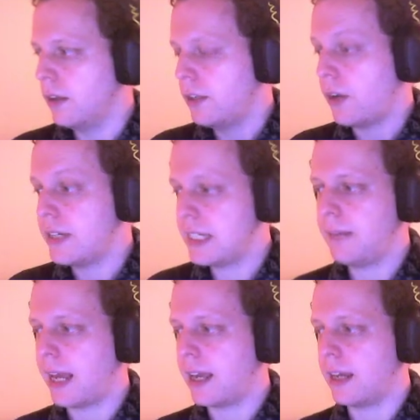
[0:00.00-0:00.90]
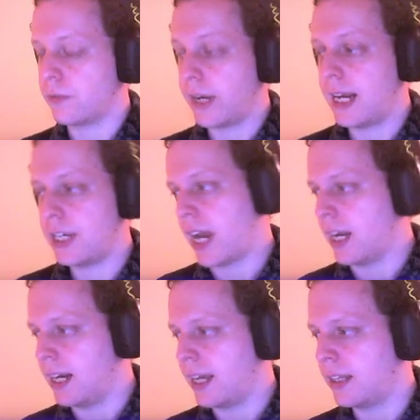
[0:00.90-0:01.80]
So it seems like it's really
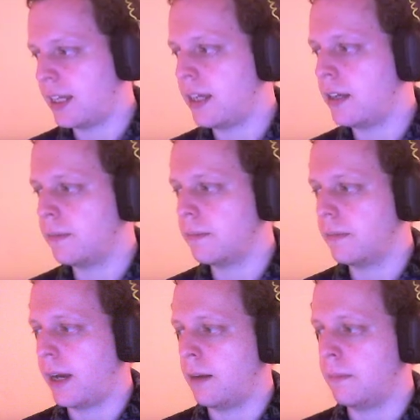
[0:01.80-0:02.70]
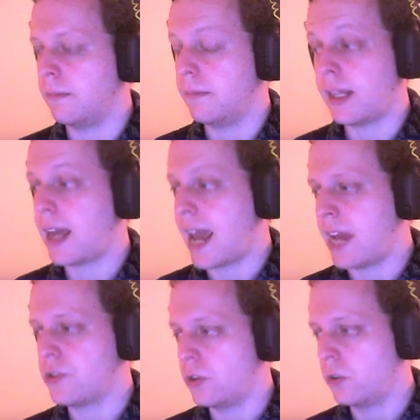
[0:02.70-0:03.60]
channeling the
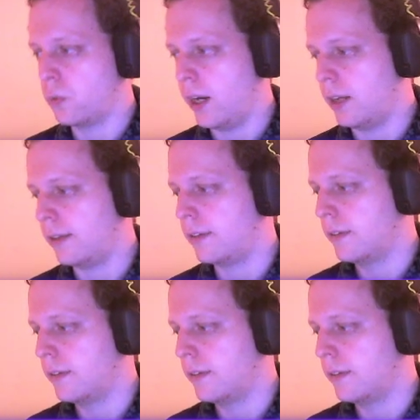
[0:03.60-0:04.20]
ancient world.